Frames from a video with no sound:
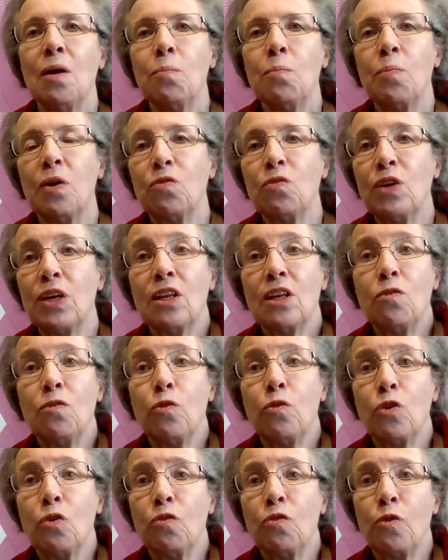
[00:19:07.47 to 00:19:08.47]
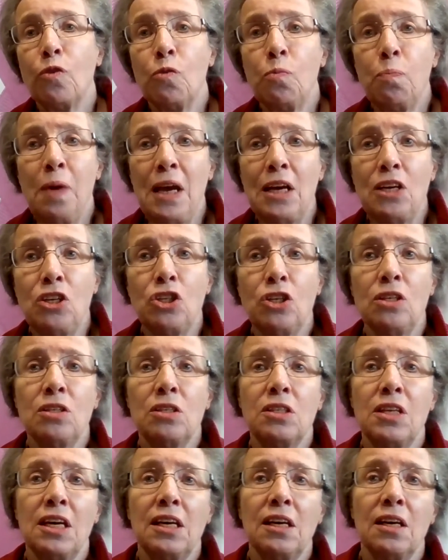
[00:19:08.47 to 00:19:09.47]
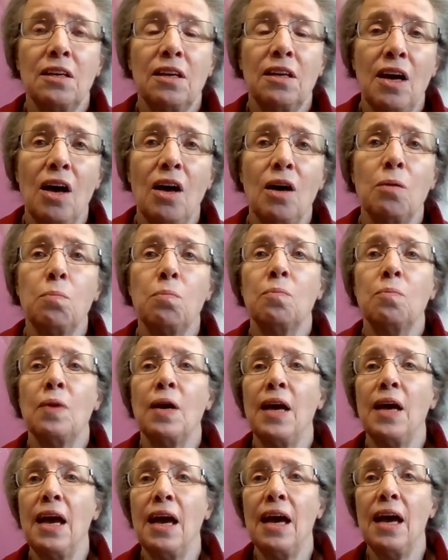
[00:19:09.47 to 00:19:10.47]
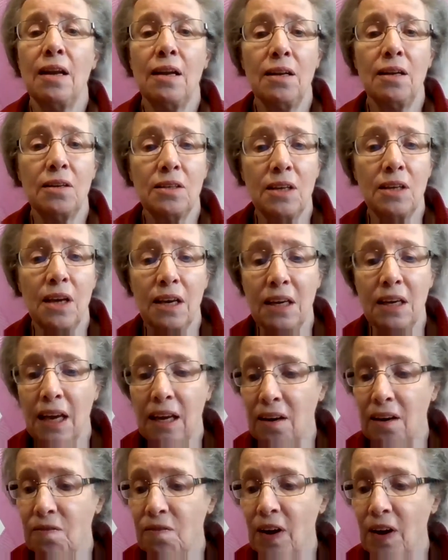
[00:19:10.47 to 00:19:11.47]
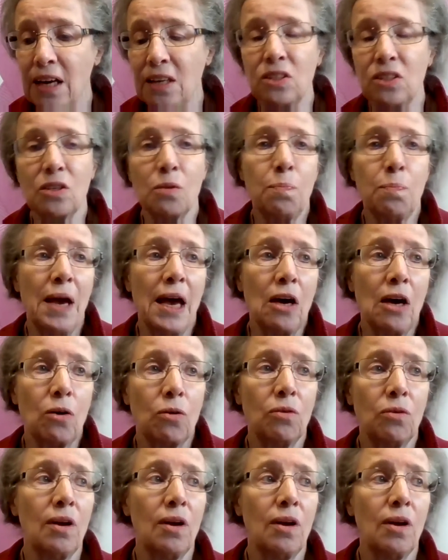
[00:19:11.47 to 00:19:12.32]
But really for patients, they can come and get advice about